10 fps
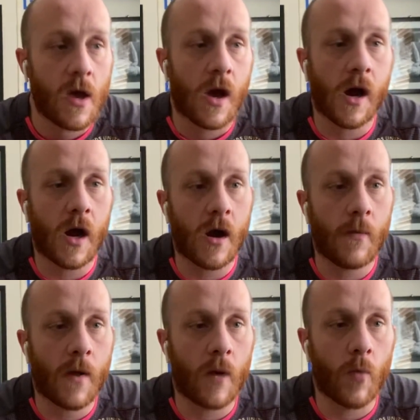
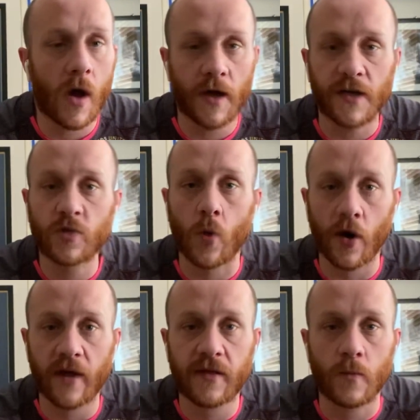And it's
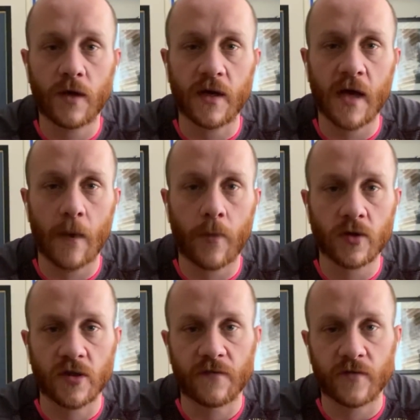one I think we can get a
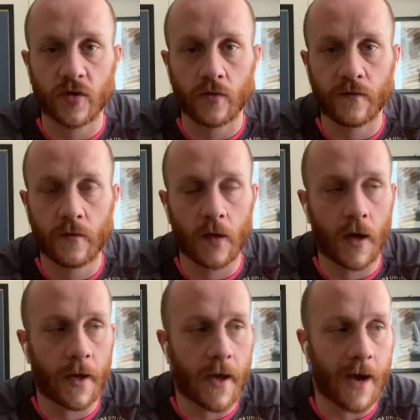positive result
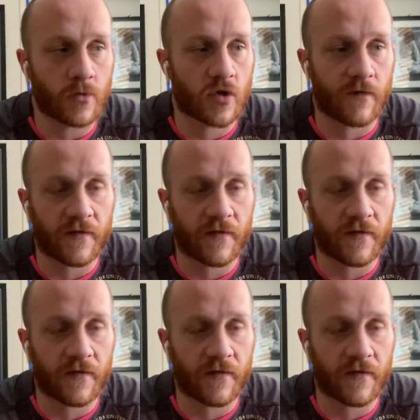out of.